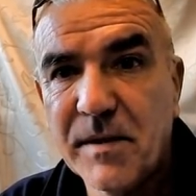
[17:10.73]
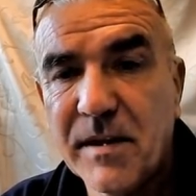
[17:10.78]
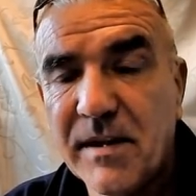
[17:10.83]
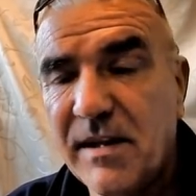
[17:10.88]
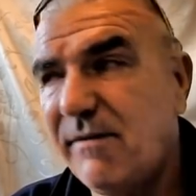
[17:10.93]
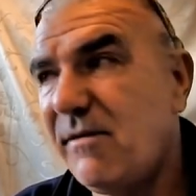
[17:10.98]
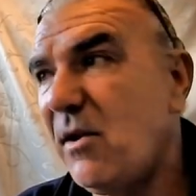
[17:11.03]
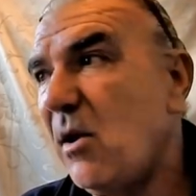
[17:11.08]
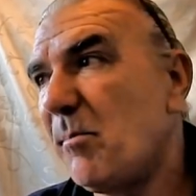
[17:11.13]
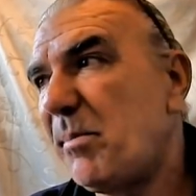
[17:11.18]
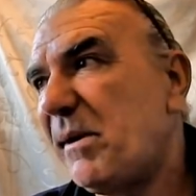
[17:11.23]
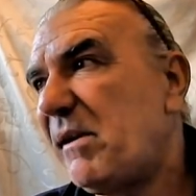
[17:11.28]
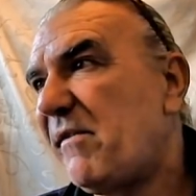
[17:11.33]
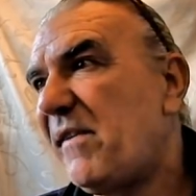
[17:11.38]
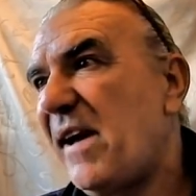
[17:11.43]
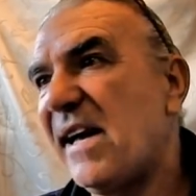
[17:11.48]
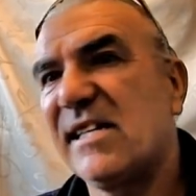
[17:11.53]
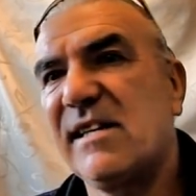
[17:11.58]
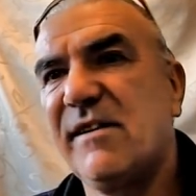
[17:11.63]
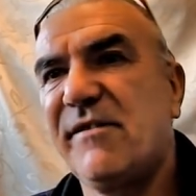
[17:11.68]
They've not been
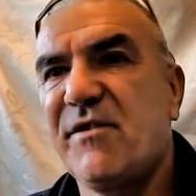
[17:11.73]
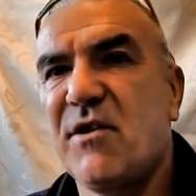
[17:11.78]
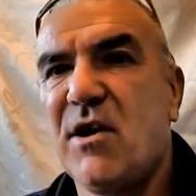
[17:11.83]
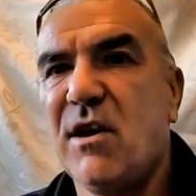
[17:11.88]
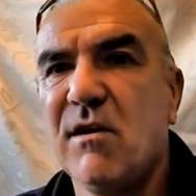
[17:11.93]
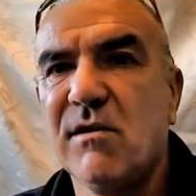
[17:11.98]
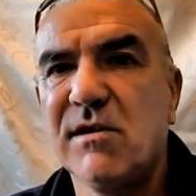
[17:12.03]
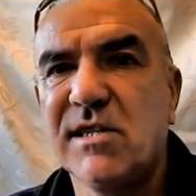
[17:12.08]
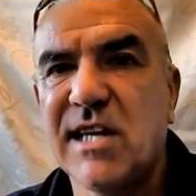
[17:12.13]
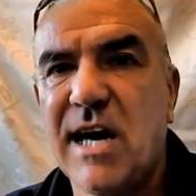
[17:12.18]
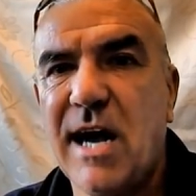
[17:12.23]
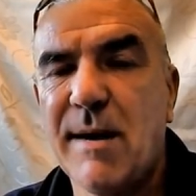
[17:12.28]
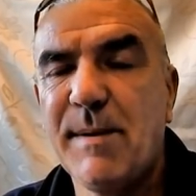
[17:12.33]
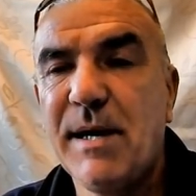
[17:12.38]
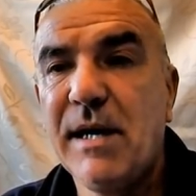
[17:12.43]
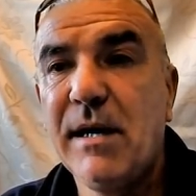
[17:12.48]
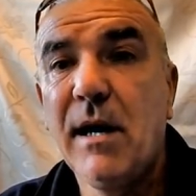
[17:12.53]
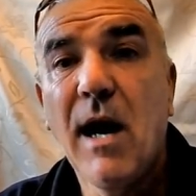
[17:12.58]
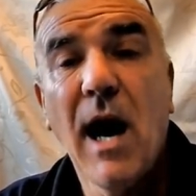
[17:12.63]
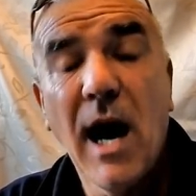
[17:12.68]
effective for a long time.
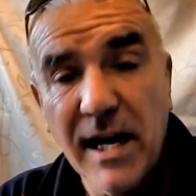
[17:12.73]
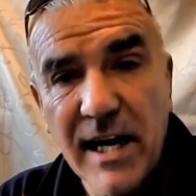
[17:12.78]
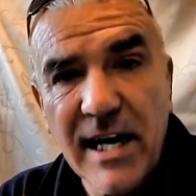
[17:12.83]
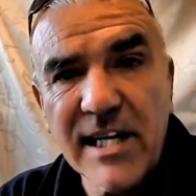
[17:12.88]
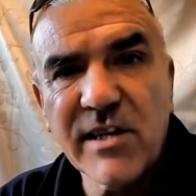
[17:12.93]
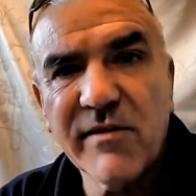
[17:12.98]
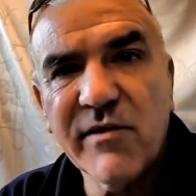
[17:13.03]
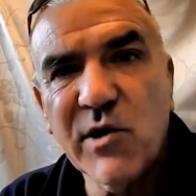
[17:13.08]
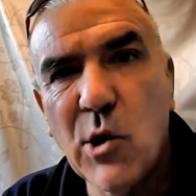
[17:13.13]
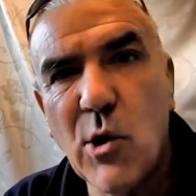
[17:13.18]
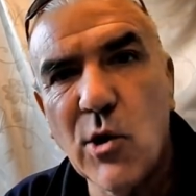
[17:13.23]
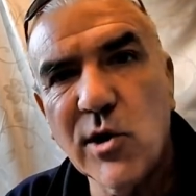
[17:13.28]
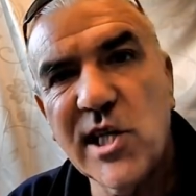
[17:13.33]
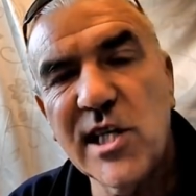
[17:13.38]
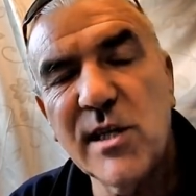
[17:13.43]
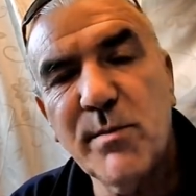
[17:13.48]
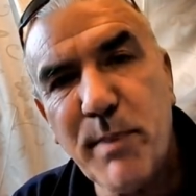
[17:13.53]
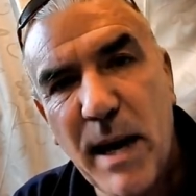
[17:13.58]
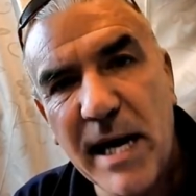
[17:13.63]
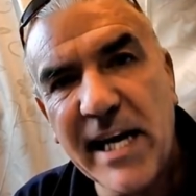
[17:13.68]
Unless, of course,
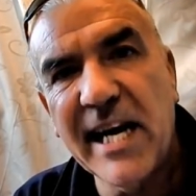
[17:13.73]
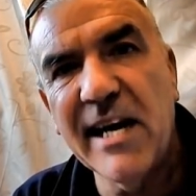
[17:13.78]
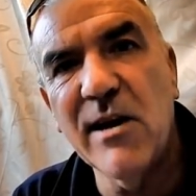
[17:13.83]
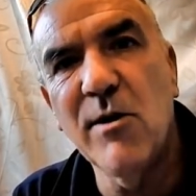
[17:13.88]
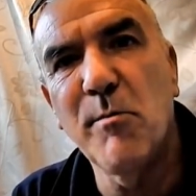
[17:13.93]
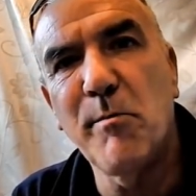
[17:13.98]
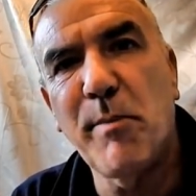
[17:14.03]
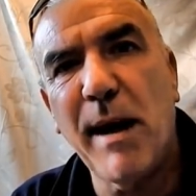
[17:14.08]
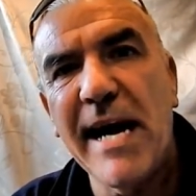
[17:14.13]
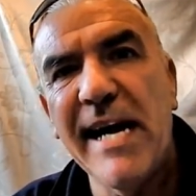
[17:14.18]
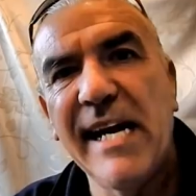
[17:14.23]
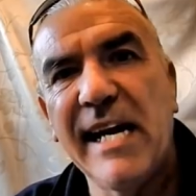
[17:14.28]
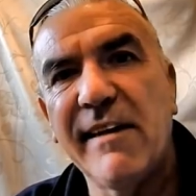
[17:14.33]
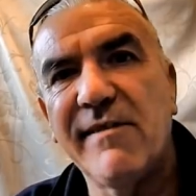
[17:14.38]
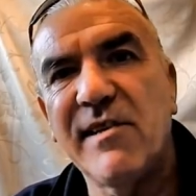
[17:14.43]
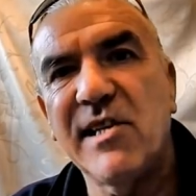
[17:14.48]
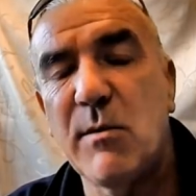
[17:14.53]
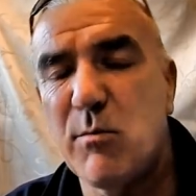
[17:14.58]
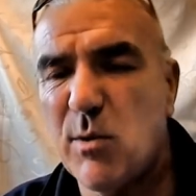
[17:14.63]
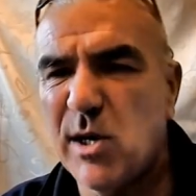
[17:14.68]
it's backing up
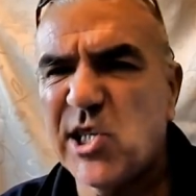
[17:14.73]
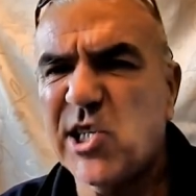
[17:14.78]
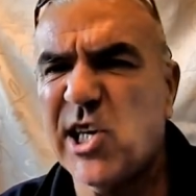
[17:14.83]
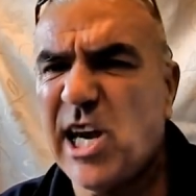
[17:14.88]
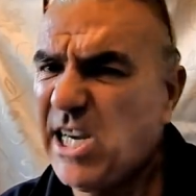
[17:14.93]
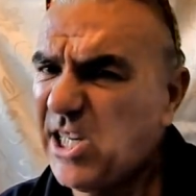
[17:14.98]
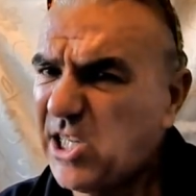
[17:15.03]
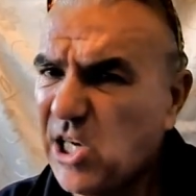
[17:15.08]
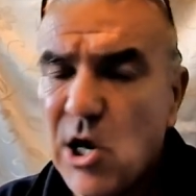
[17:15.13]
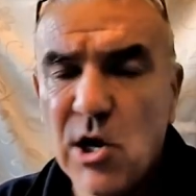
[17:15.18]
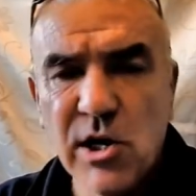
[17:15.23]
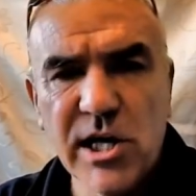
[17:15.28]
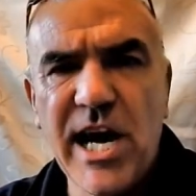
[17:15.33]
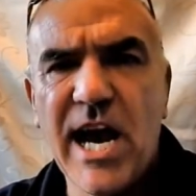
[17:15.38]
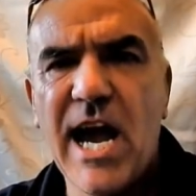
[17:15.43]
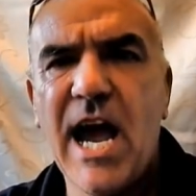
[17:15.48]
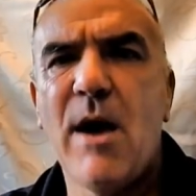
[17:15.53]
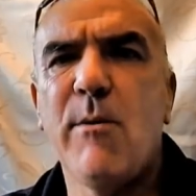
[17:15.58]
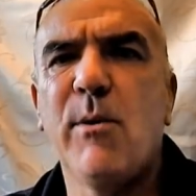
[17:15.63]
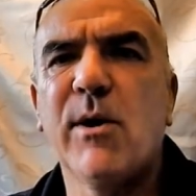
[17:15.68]
bailiffs, in which case,
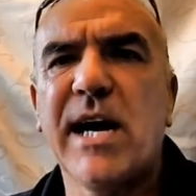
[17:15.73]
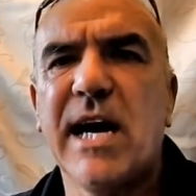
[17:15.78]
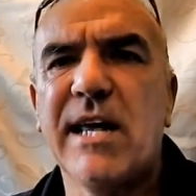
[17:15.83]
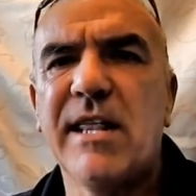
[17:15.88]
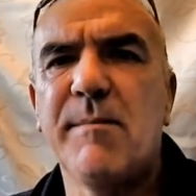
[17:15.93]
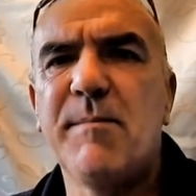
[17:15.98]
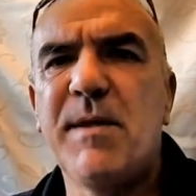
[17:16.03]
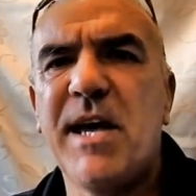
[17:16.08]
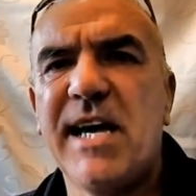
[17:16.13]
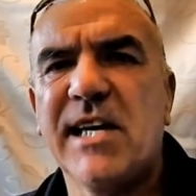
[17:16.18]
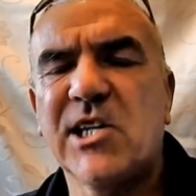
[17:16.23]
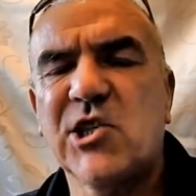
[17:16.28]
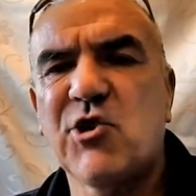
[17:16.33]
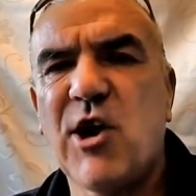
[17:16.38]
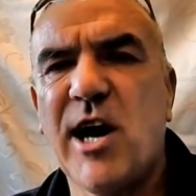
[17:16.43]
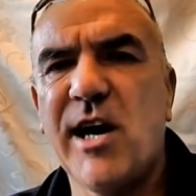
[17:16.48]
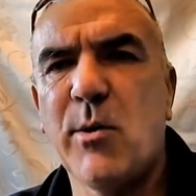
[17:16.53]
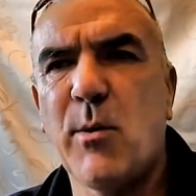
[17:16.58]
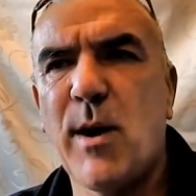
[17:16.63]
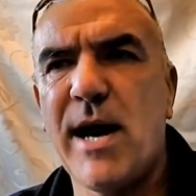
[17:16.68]
yeah, we'll get them there
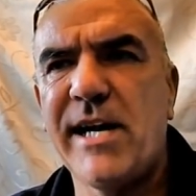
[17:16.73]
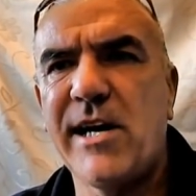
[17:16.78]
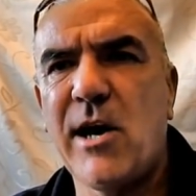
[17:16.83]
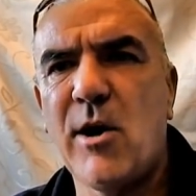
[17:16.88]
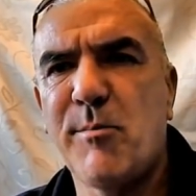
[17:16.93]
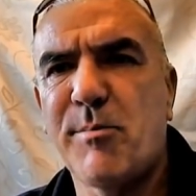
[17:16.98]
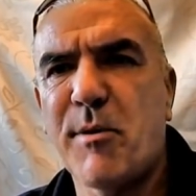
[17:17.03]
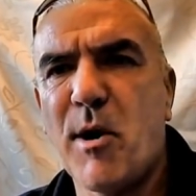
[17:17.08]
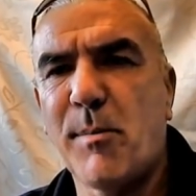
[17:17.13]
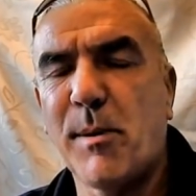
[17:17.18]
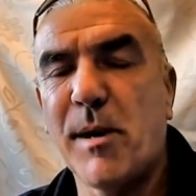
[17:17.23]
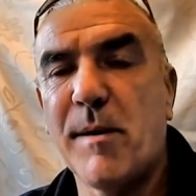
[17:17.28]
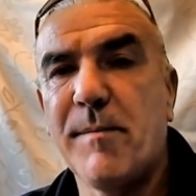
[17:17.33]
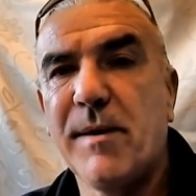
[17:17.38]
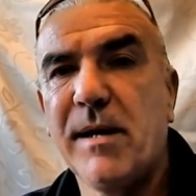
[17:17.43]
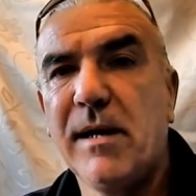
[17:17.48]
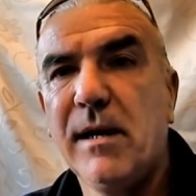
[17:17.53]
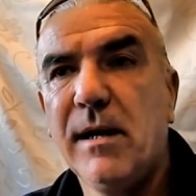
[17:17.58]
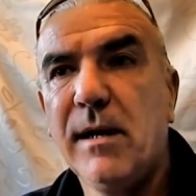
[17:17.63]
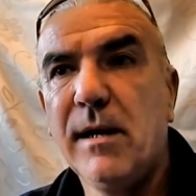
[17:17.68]
straight away, no problem.
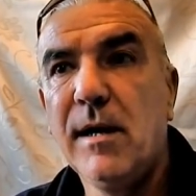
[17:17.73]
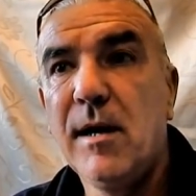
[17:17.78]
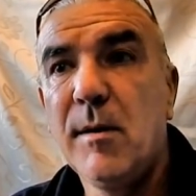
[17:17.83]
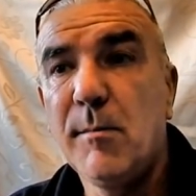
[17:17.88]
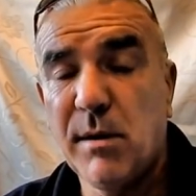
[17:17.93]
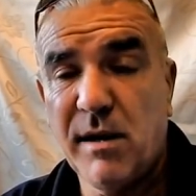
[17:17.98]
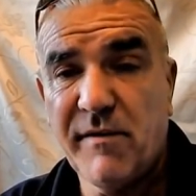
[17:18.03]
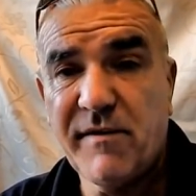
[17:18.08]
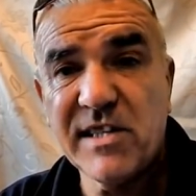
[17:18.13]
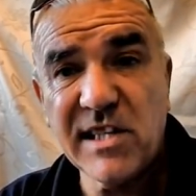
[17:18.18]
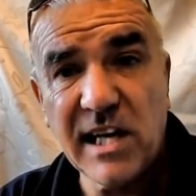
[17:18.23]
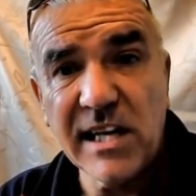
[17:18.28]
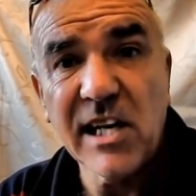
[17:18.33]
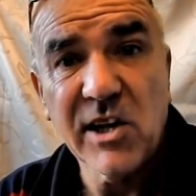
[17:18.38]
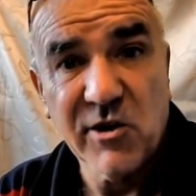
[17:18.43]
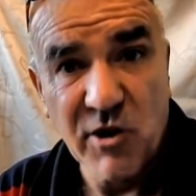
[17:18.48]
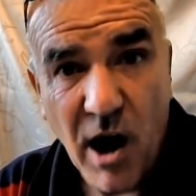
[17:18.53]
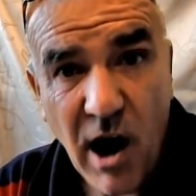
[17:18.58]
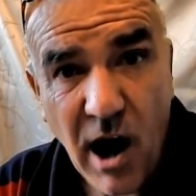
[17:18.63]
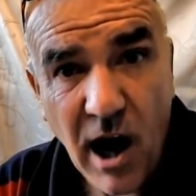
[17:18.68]
But if there's any
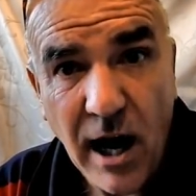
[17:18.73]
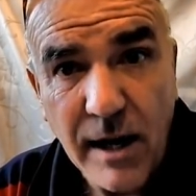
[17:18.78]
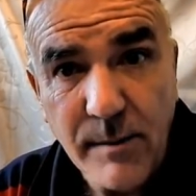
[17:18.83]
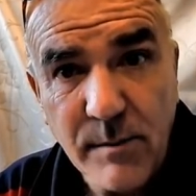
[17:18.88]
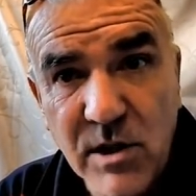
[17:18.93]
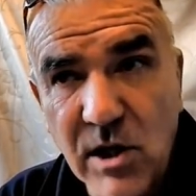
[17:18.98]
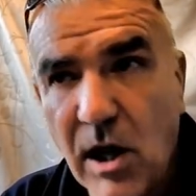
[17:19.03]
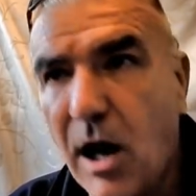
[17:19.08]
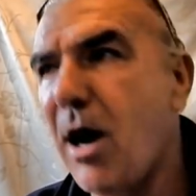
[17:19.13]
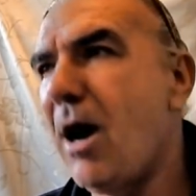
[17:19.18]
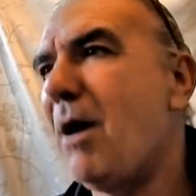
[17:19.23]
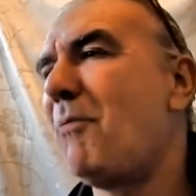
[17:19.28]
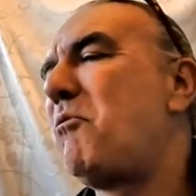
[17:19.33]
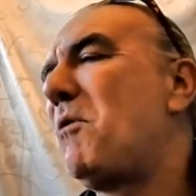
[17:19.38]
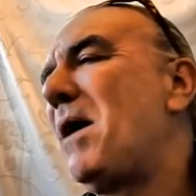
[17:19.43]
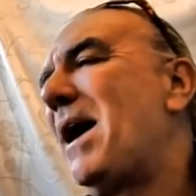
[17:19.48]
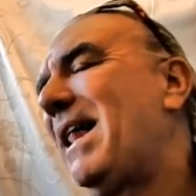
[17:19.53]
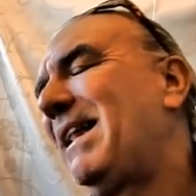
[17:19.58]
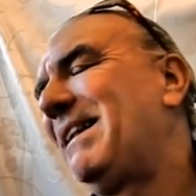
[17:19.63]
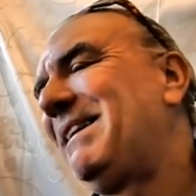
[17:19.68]
crimes, oh,
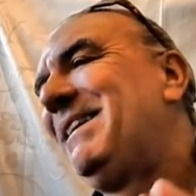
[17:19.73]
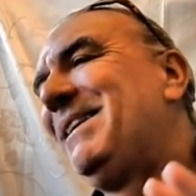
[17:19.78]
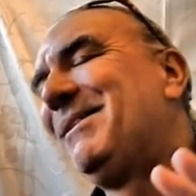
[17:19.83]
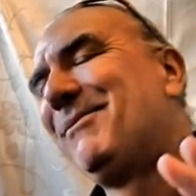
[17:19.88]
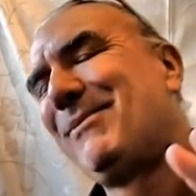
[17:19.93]
well,